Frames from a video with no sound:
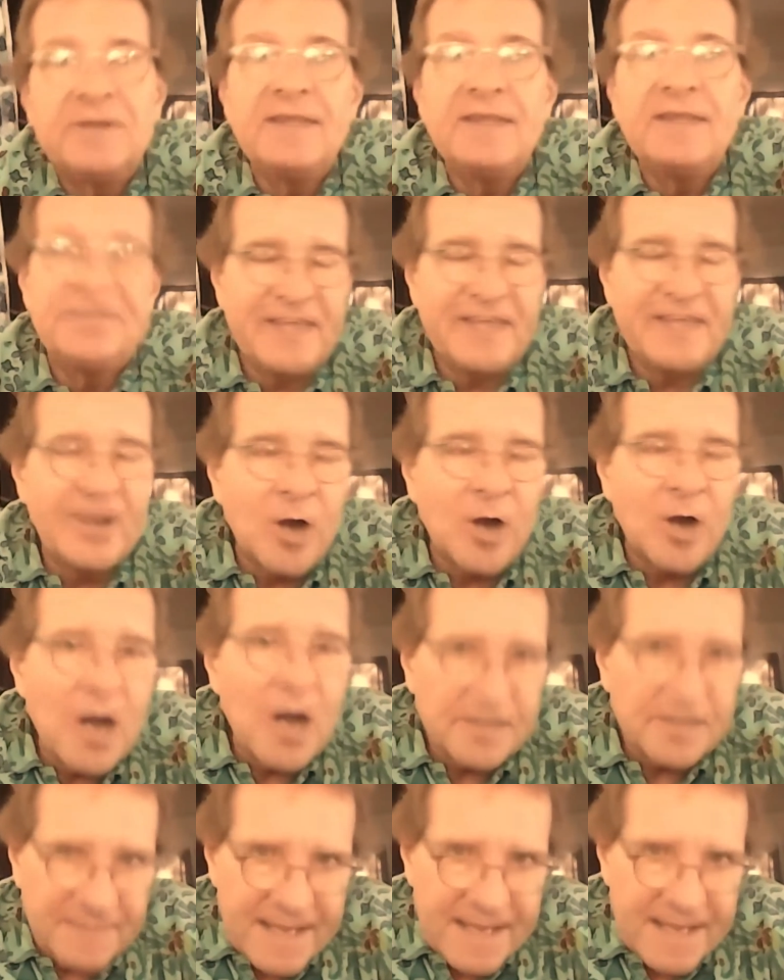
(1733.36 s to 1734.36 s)
They
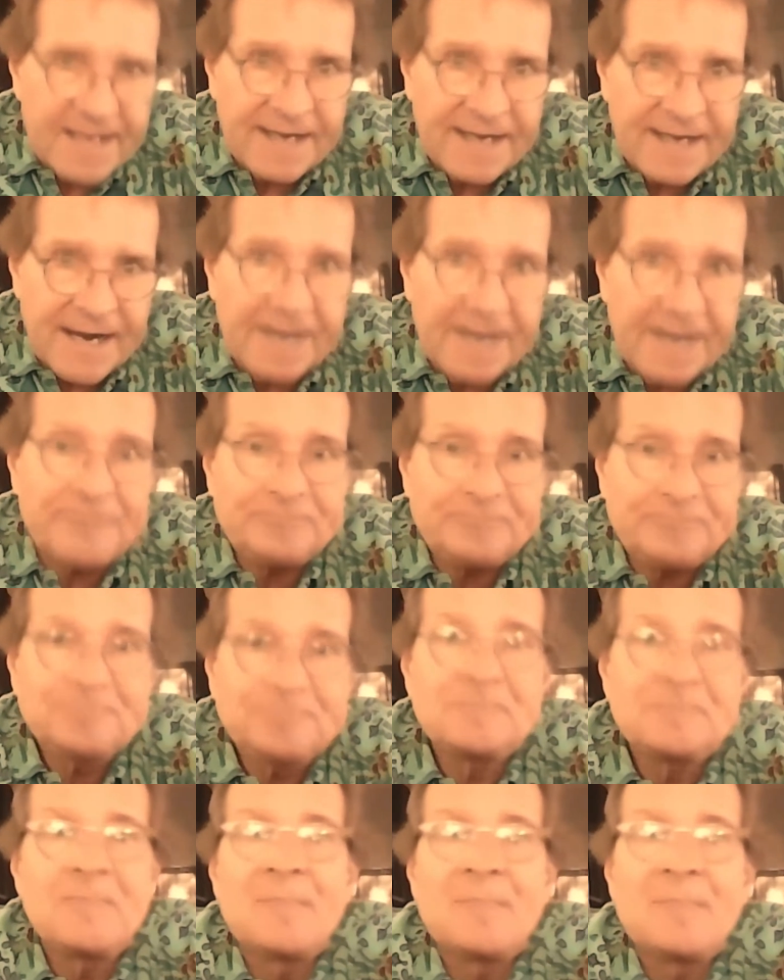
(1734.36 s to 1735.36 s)
caught that guy.
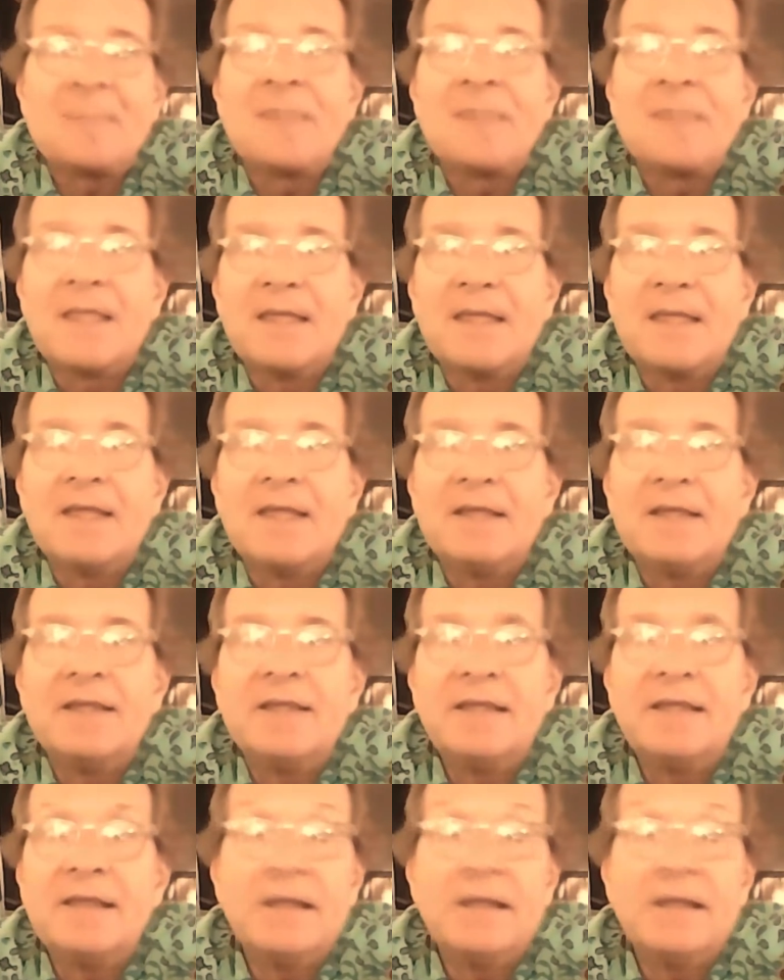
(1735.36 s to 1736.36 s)

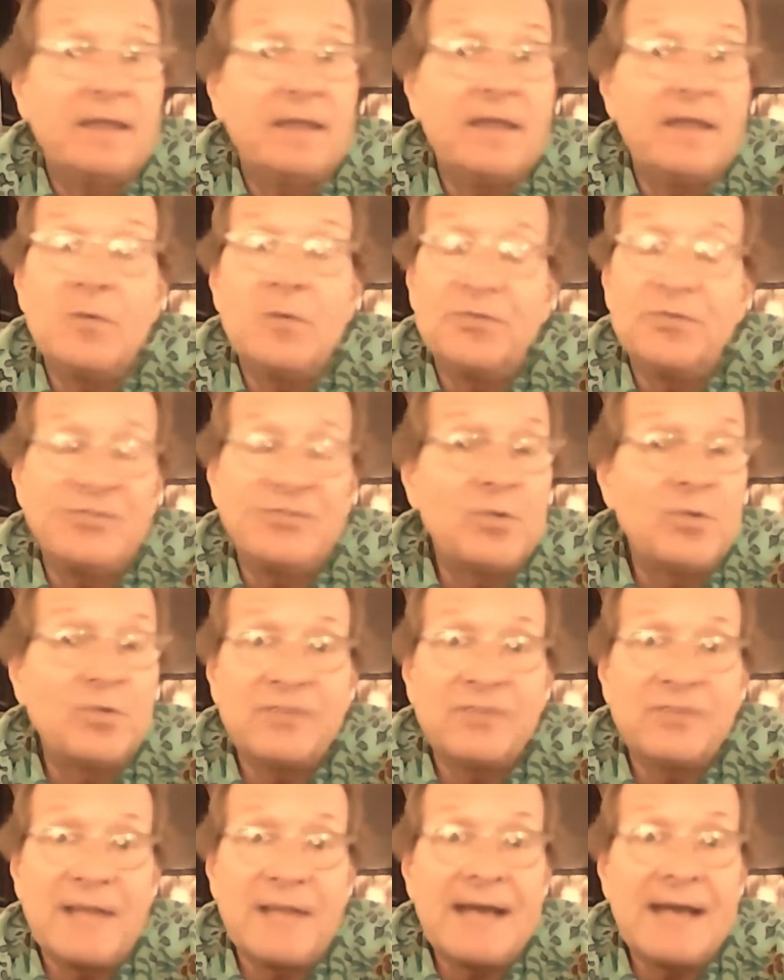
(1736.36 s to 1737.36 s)
And there
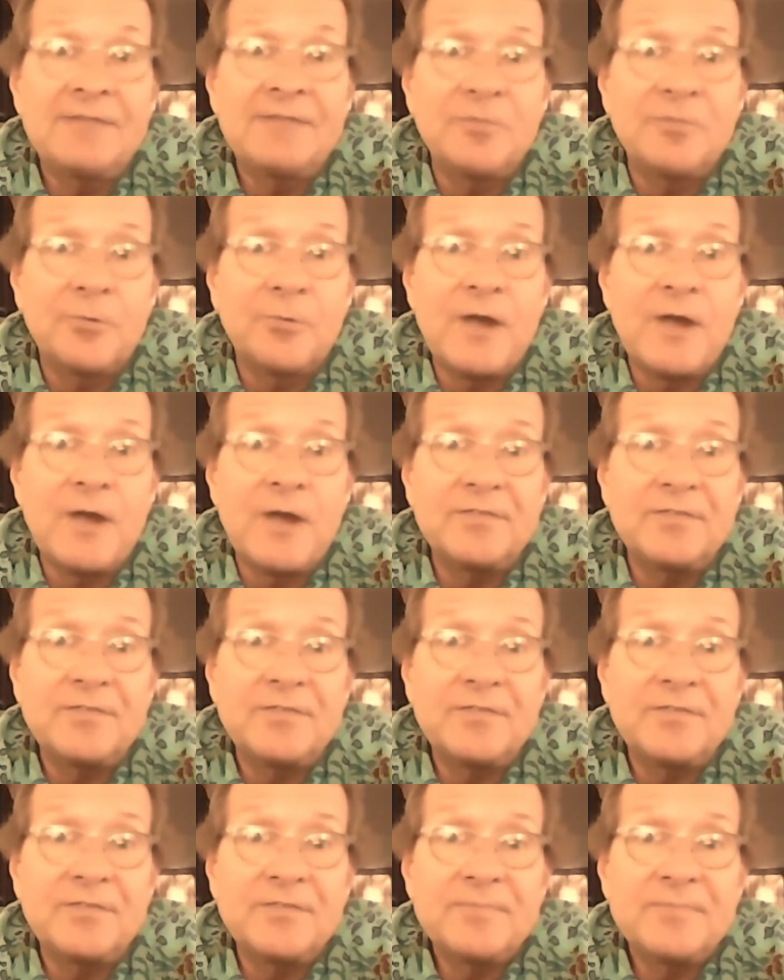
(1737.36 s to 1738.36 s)
was a lot of
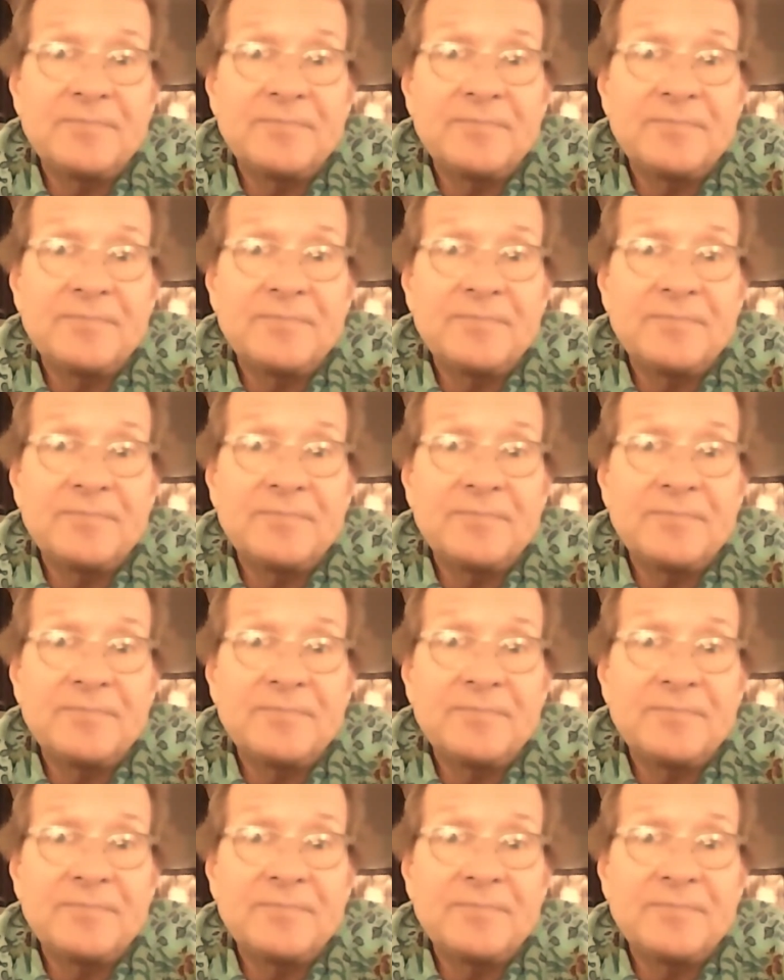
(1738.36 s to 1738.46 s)
arrests,